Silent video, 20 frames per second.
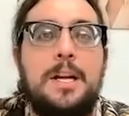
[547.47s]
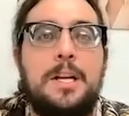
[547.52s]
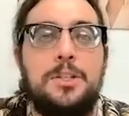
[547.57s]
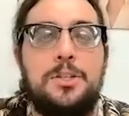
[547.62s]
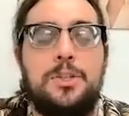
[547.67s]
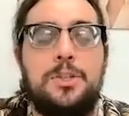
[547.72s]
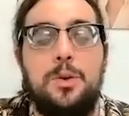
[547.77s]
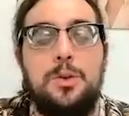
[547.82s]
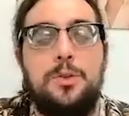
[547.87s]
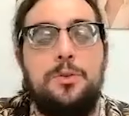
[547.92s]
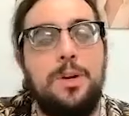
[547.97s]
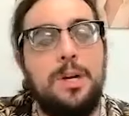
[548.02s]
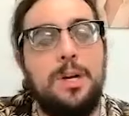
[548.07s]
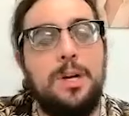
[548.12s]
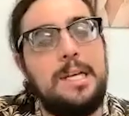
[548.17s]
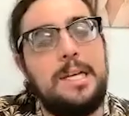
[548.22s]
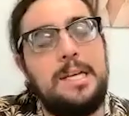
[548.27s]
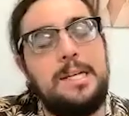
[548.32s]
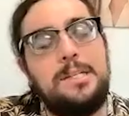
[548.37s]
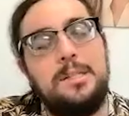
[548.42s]
So it's
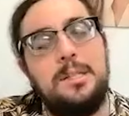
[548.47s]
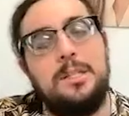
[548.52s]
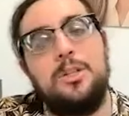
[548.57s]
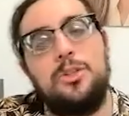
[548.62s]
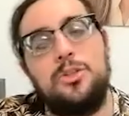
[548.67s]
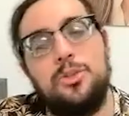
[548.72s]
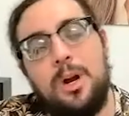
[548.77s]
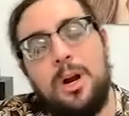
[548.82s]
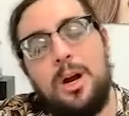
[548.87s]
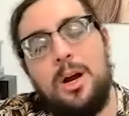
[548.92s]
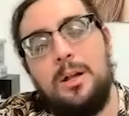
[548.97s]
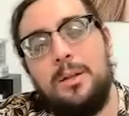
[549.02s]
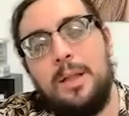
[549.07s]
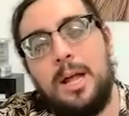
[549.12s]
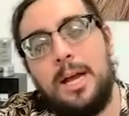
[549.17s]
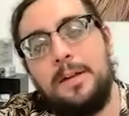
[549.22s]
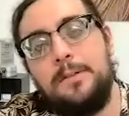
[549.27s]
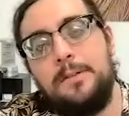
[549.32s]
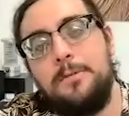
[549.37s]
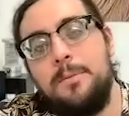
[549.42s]
very easy to draw a
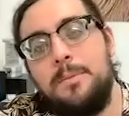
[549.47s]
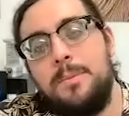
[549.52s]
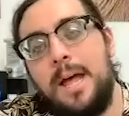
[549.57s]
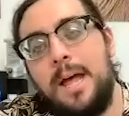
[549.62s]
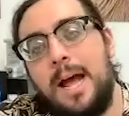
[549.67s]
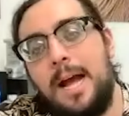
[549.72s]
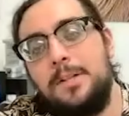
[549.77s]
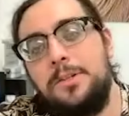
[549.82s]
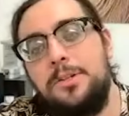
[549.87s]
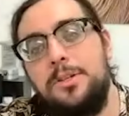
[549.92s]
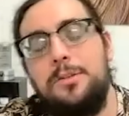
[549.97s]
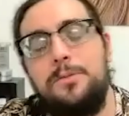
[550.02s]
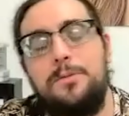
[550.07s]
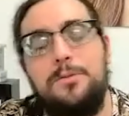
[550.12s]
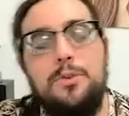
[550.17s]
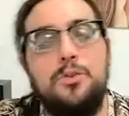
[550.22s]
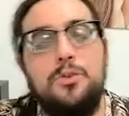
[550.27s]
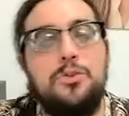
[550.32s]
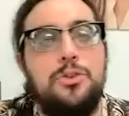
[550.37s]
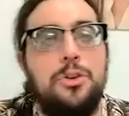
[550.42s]
line from that to the
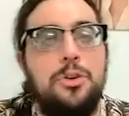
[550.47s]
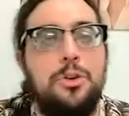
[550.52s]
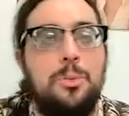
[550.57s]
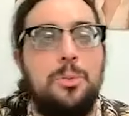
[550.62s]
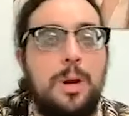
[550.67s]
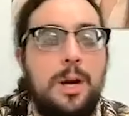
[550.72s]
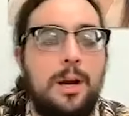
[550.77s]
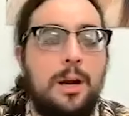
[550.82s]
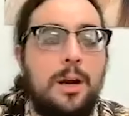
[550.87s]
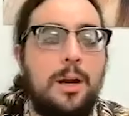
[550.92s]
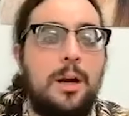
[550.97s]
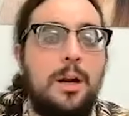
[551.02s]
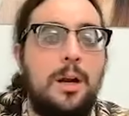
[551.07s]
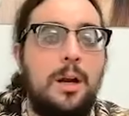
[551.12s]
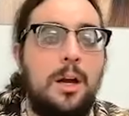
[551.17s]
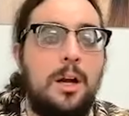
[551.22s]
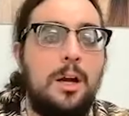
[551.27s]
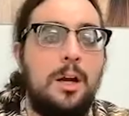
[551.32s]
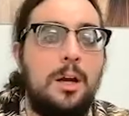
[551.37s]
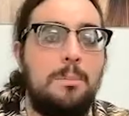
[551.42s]
future where
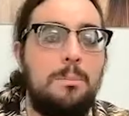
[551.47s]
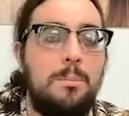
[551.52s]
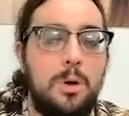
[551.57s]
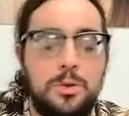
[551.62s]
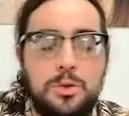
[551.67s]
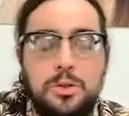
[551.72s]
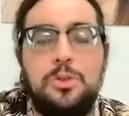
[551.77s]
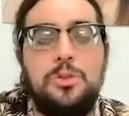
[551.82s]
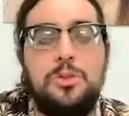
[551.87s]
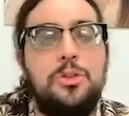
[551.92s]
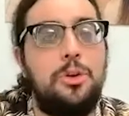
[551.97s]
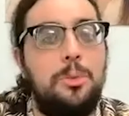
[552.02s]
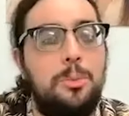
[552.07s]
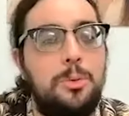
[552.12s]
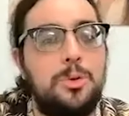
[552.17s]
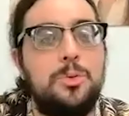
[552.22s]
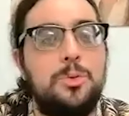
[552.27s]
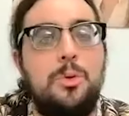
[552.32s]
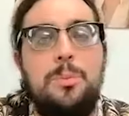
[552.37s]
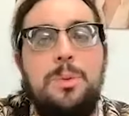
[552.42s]
most
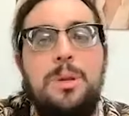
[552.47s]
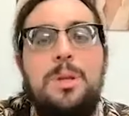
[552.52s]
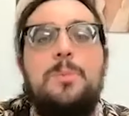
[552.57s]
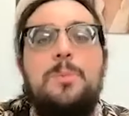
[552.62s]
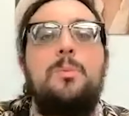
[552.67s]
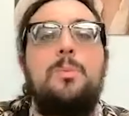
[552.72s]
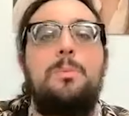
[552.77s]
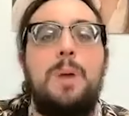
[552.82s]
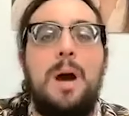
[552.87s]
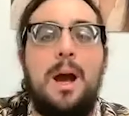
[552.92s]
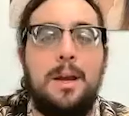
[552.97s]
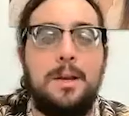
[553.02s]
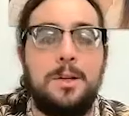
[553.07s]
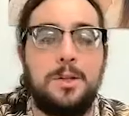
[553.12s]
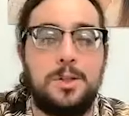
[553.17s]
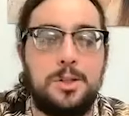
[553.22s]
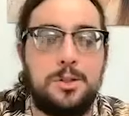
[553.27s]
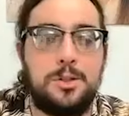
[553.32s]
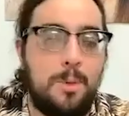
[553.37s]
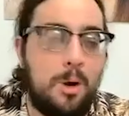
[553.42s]
consumers will be buying
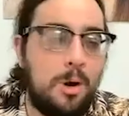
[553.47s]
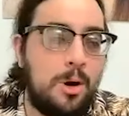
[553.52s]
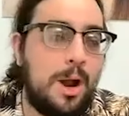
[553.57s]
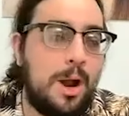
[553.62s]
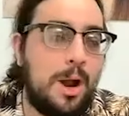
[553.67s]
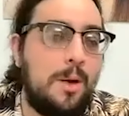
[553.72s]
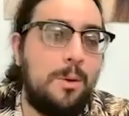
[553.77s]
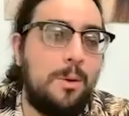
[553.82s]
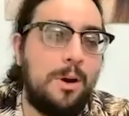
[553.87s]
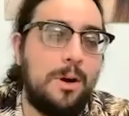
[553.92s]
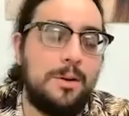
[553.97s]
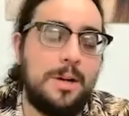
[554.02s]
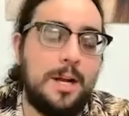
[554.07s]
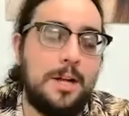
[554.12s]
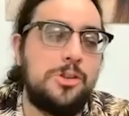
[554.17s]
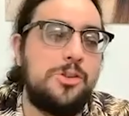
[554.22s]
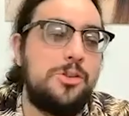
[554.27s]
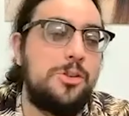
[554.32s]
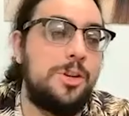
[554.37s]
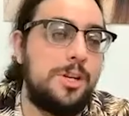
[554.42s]
smart eyewear and
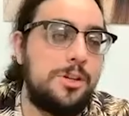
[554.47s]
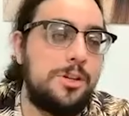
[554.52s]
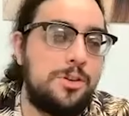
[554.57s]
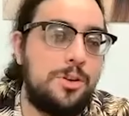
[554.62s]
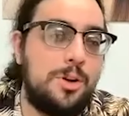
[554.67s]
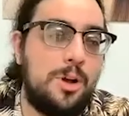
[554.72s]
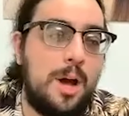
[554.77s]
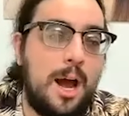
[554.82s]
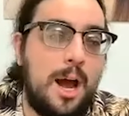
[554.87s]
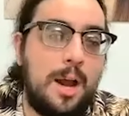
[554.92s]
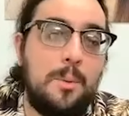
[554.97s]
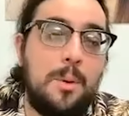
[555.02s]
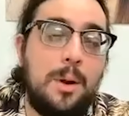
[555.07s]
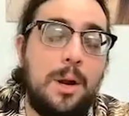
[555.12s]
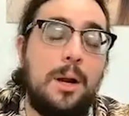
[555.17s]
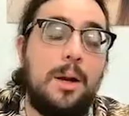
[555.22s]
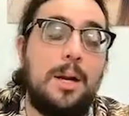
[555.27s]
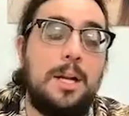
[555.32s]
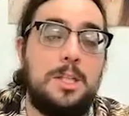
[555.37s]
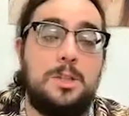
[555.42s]
not traditional
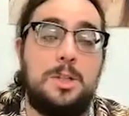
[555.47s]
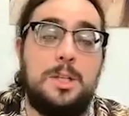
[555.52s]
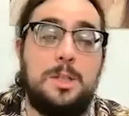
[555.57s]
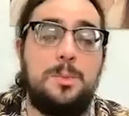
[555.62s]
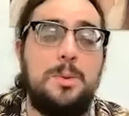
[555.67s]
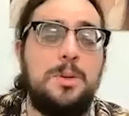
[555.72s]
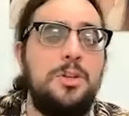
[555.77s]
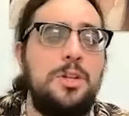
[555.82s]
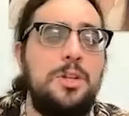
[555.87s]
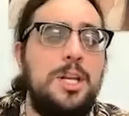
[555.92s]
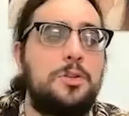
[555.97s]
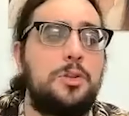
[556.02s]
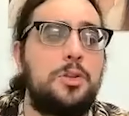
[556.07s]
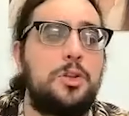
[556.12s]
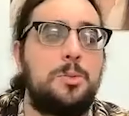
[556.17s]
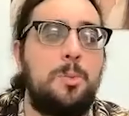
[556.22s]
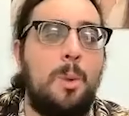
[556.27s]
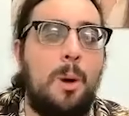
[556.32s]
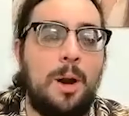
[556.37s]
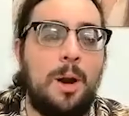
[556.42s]
eyewear, as, especially as
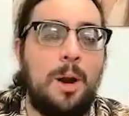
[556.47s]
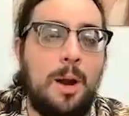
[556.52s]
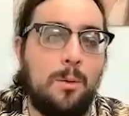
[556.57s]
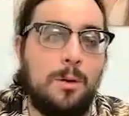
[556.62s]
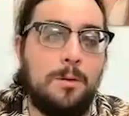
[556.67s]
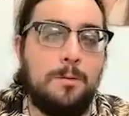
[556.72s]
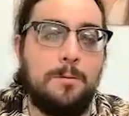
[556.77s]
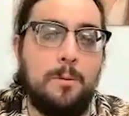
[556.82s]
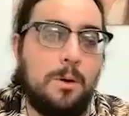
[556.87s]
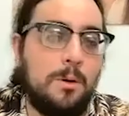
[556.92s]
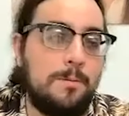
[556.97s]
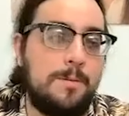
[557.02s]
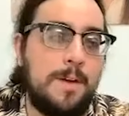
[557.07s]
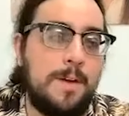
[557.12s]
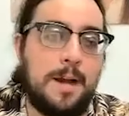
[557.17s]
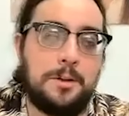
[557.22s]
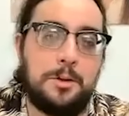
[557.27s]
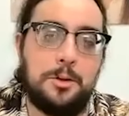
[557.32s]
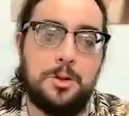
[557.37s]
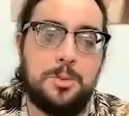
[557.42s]
the smart eyewear form
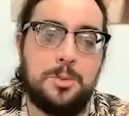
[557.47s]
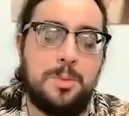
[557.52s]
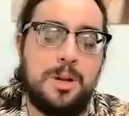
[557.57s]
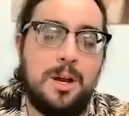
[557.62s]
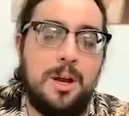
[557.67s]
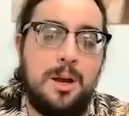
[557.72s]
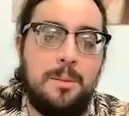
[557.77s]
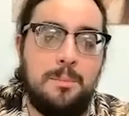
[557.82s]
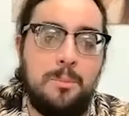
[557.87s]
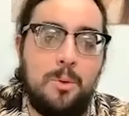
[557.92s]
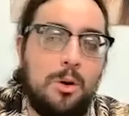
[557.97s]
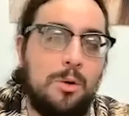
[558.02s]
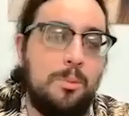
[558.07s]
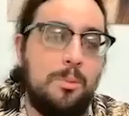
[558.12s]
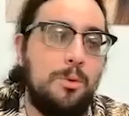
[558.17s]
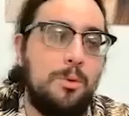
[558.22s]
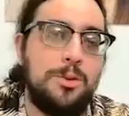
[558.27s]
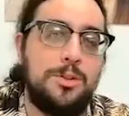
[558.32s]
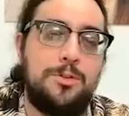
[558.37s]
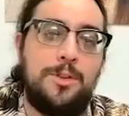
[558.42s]
factors become more
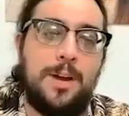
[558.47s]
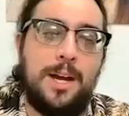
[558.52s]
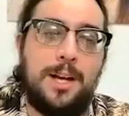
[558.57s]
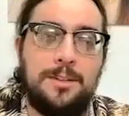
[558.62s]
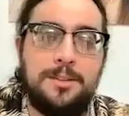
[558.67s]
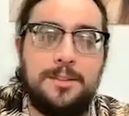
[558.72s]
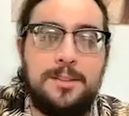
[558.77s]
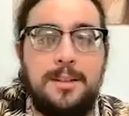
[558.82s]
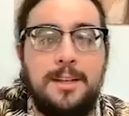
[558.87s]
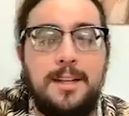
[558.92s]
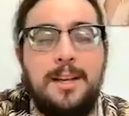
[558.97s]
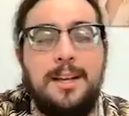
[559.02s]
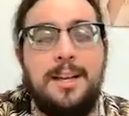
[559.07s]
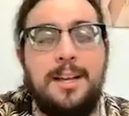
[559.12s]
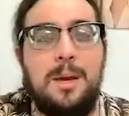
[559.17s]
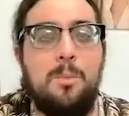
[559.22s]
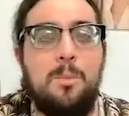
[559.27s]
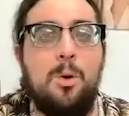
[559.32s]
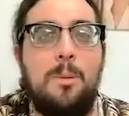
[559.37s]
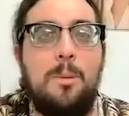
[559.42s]
and more svelte
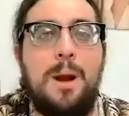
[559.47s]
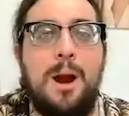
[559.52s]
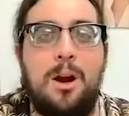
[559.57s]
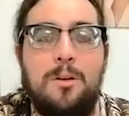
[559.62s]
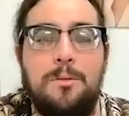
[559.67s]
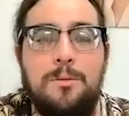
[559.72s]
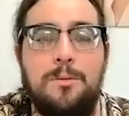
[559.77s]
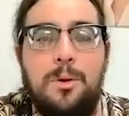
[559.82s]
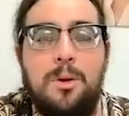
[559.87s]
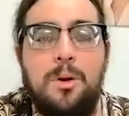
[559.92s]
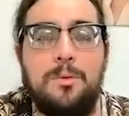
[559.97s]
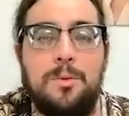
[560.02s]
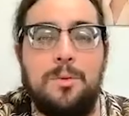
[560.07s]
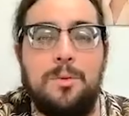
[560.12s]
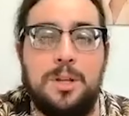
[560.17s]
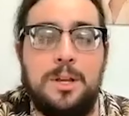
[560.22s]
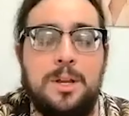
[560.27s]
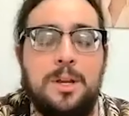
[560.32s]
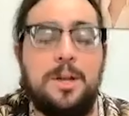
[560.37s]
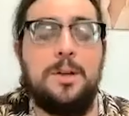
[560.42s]
and more powerful over
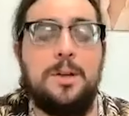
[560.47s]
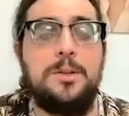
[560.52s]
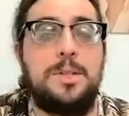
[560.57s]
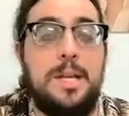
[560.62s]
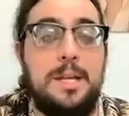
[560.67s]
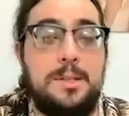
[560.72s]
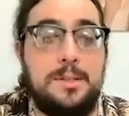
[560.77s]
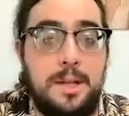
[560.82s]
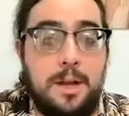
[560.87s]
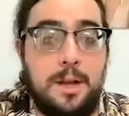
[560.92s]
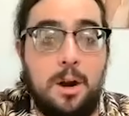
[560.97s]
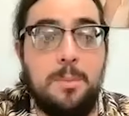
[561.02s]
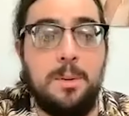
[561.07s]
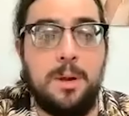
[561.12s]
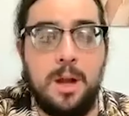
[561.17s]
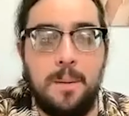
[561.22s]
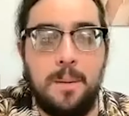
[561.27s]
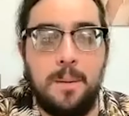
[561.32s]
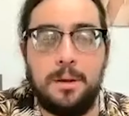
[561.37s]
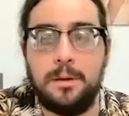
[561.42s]
the years, as they are
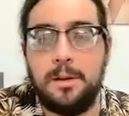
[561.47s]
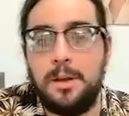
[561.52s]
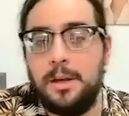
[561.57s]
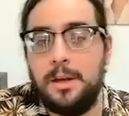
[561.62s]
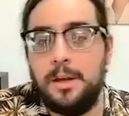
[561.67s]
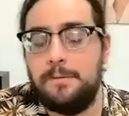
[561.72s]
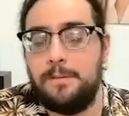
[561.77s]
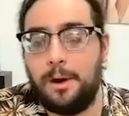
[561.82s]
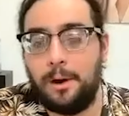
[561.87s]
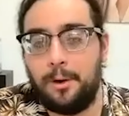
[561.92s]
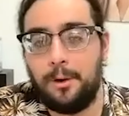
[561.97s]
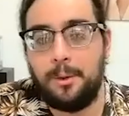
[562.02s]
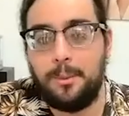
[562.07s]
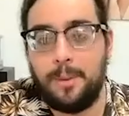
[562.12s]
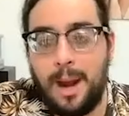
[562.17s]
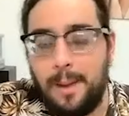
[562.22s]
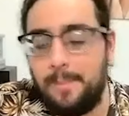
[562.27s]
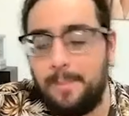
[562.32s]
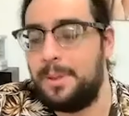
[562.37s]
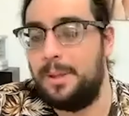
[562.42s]
becoming very
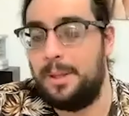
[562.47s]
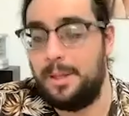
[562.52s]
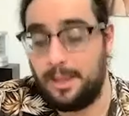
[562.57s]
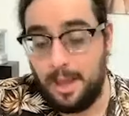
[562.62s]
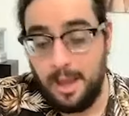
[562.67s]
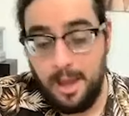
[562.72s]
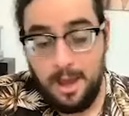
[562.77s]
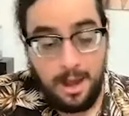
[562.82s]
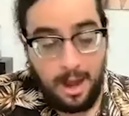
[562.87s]
rapidly.